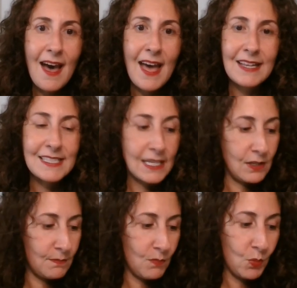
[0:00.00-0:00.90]
And
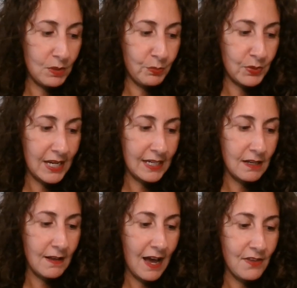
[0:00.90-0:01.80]
it will bring,
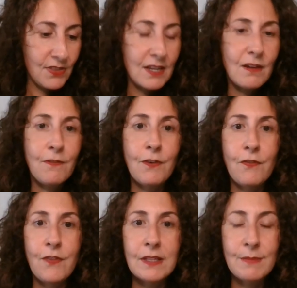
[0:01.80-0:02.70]
I think,
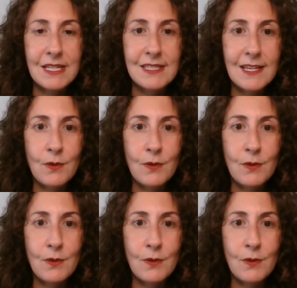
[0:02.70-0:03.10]
fulfillment.